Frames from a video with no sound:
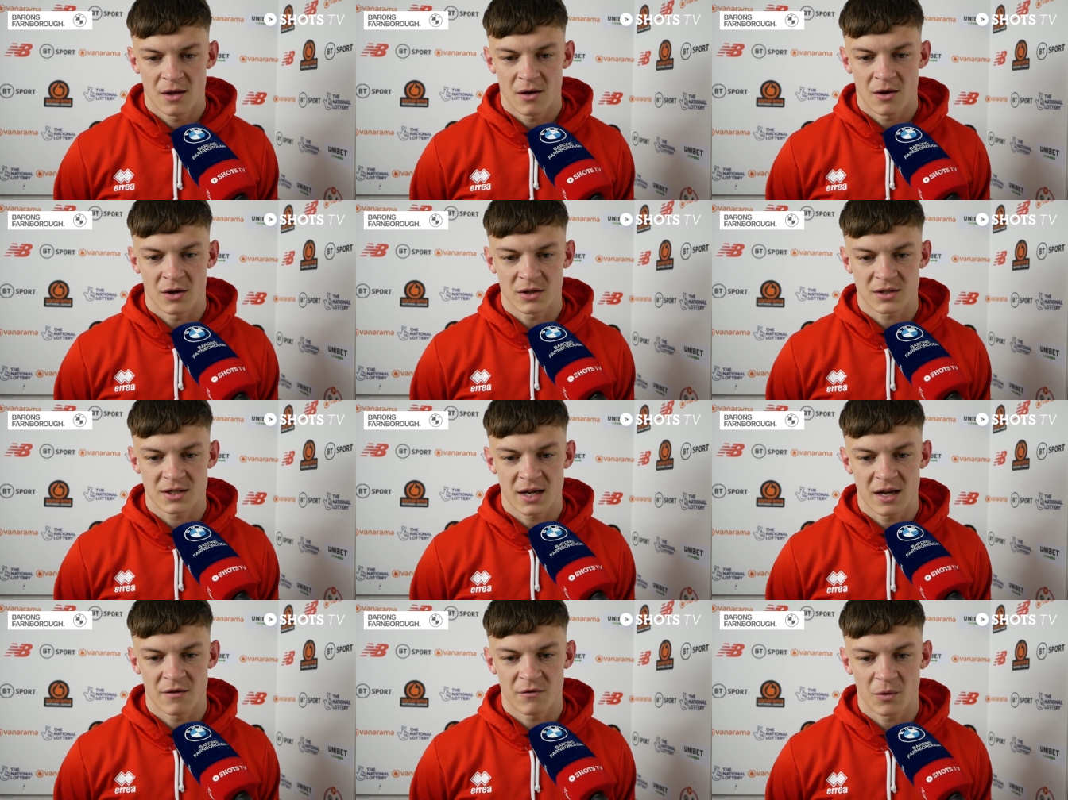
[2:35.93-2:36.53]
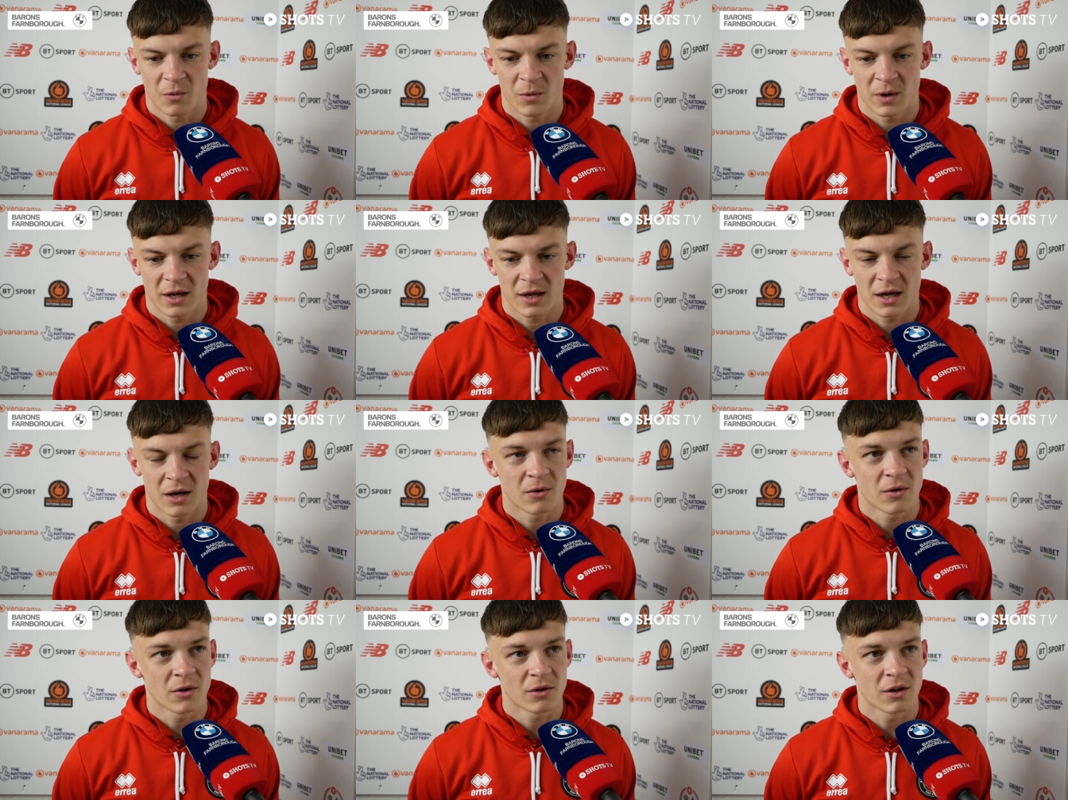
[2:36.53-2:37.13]
I say every week
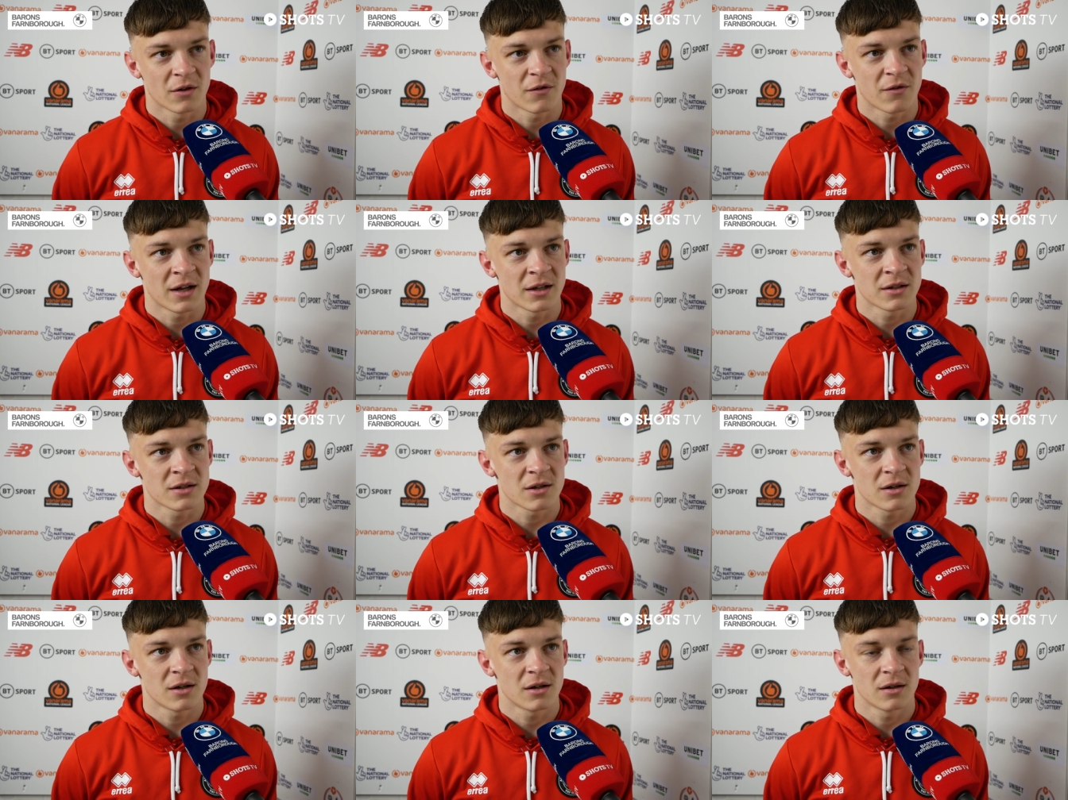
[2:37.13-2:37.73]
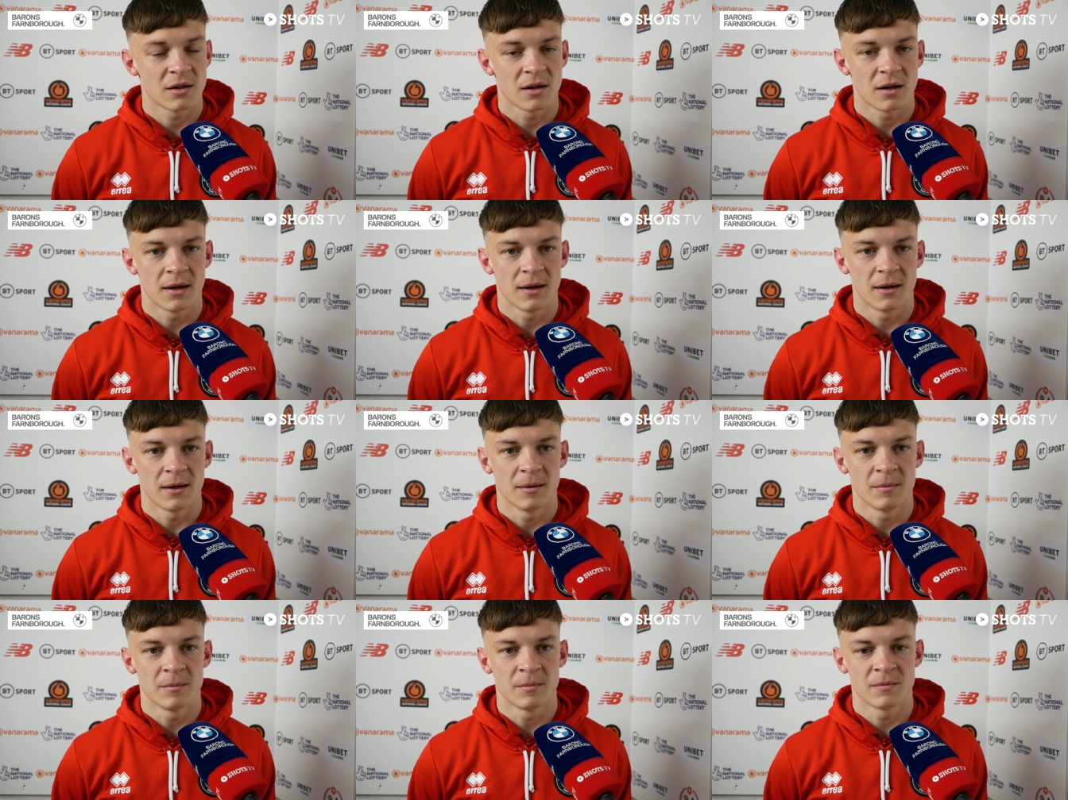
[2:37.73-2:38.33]
how good the fans are.
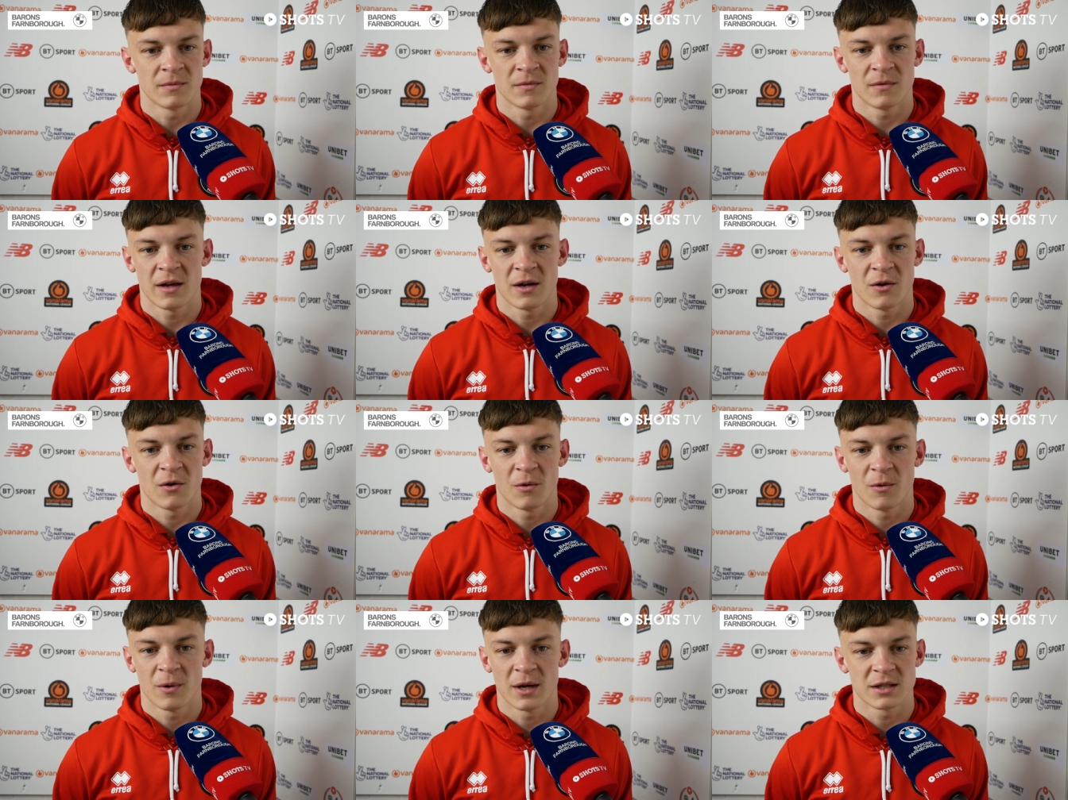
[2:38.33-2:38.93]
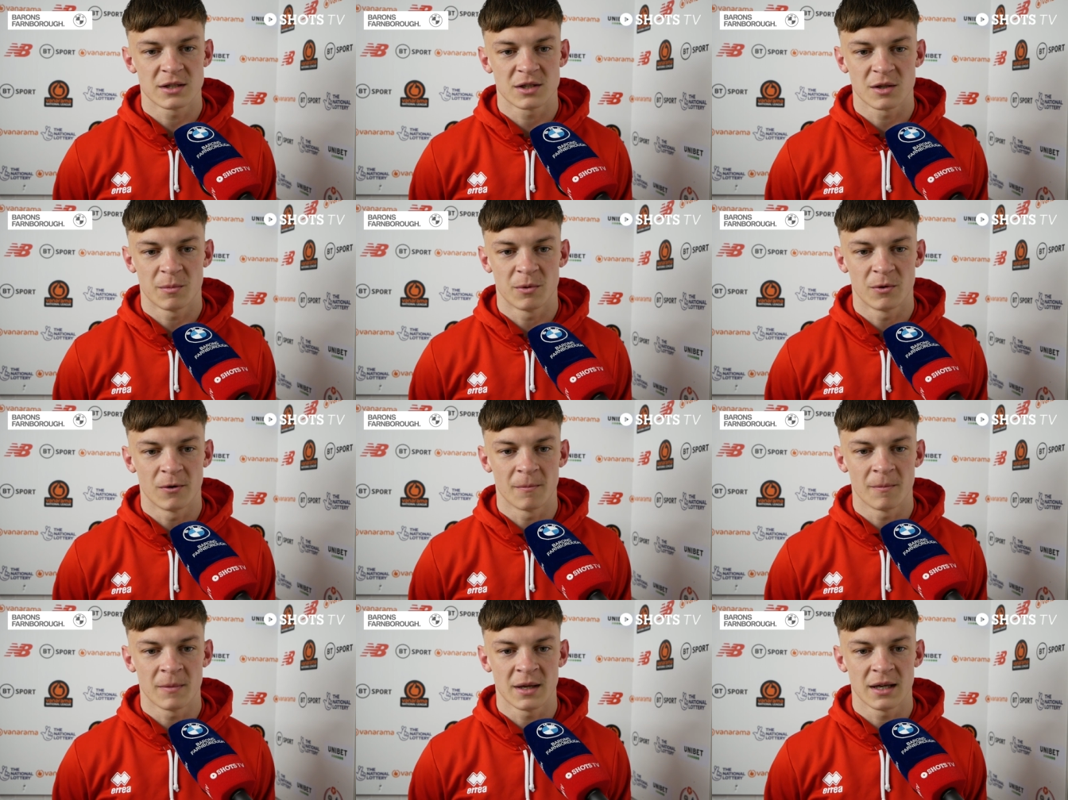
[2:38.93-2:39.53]
Um, they always
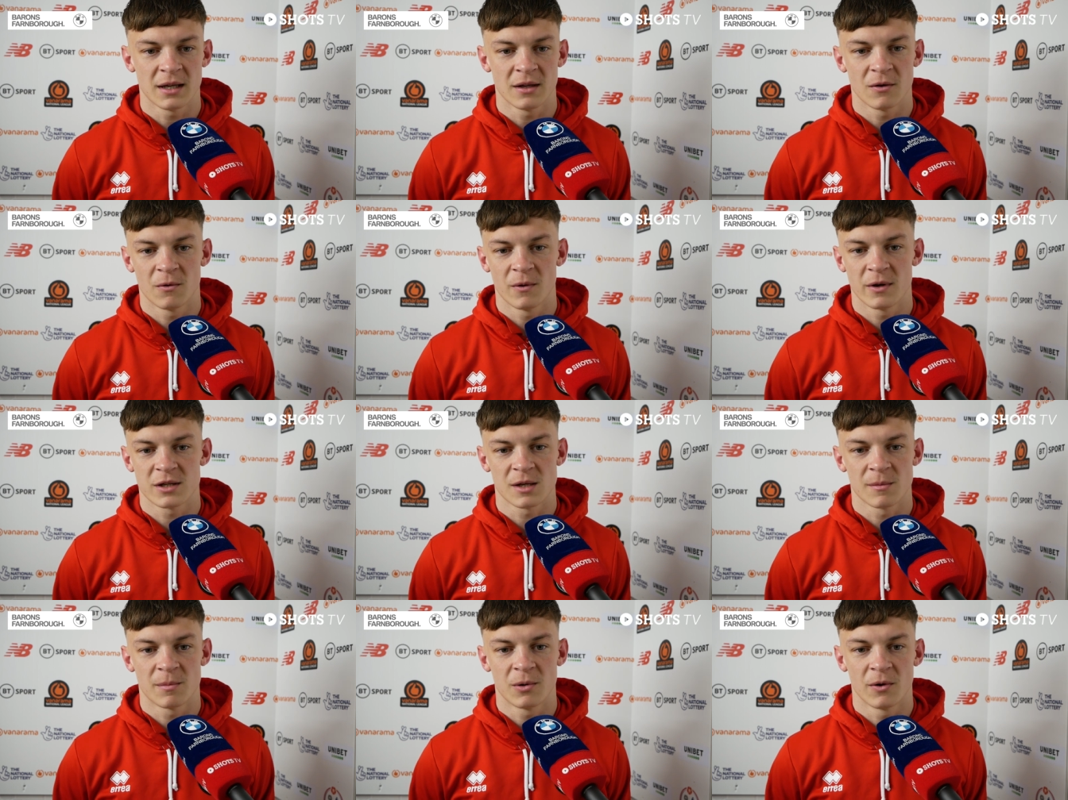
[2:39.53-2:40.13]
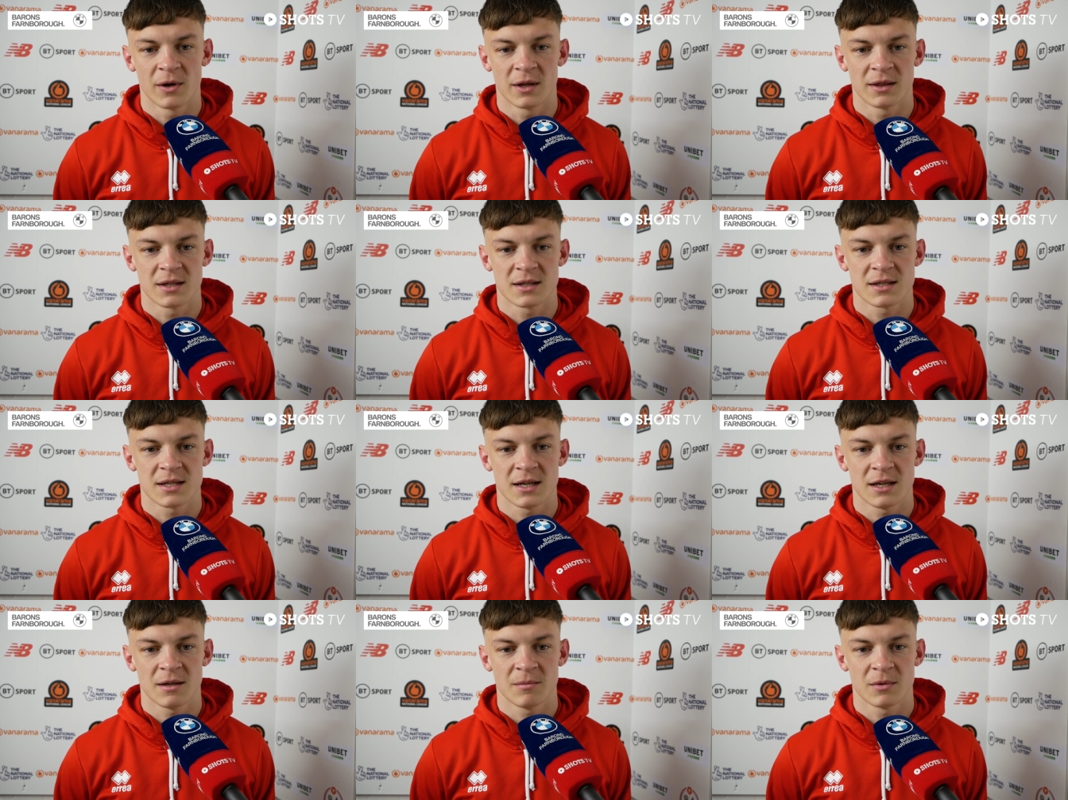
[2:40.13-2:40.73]
support me, always supporting the
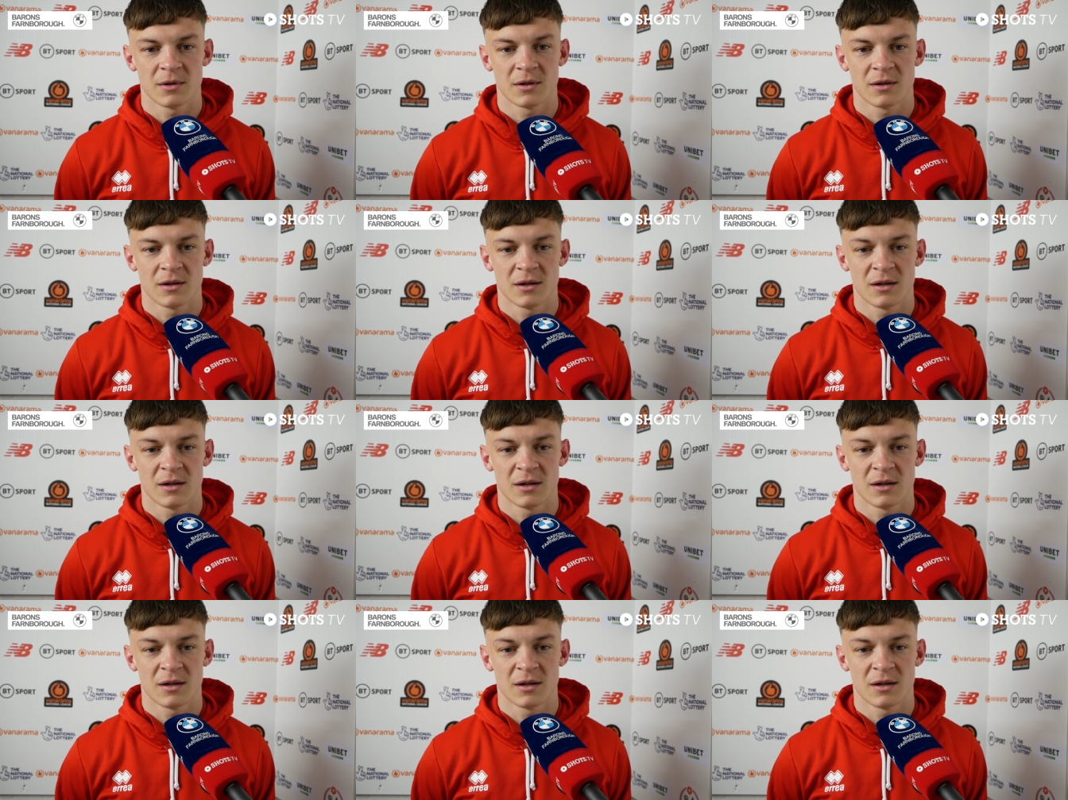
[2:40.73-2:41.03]
team.